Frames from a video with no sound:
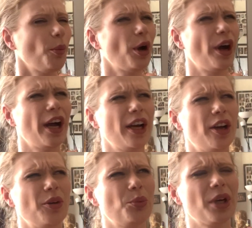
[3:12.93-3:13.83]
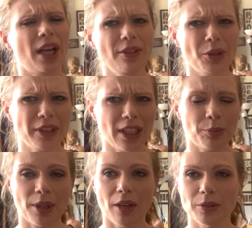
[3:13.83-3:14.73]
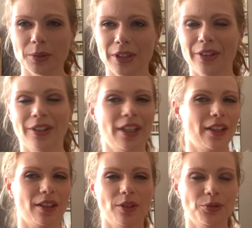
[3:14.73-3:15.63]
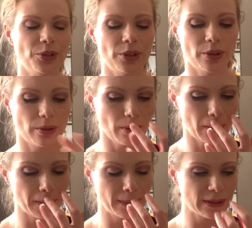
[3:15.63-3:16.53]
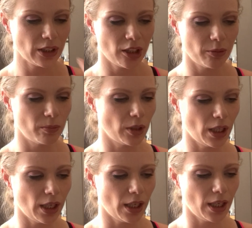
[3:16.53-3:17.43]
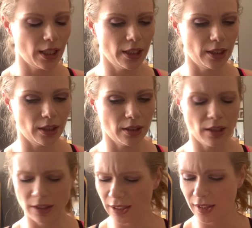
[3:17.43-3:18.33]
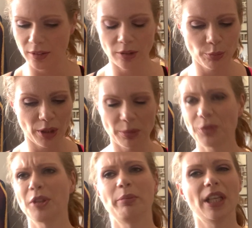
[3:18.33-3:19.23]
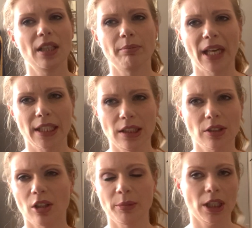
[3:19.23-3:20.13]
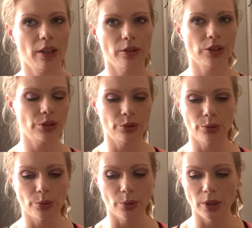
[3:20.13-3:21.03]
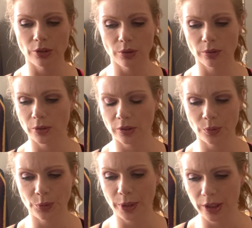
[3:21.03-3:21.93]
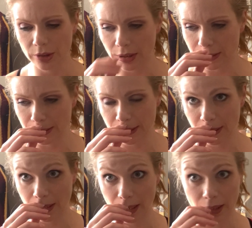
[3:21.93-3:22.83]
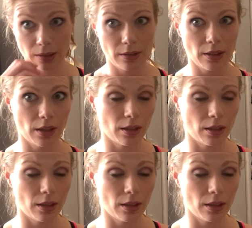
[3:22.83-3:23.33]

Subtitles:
What I've always had a problem with for a long time, I had my friend Maggie taught me how to do the first few headdresses that I'd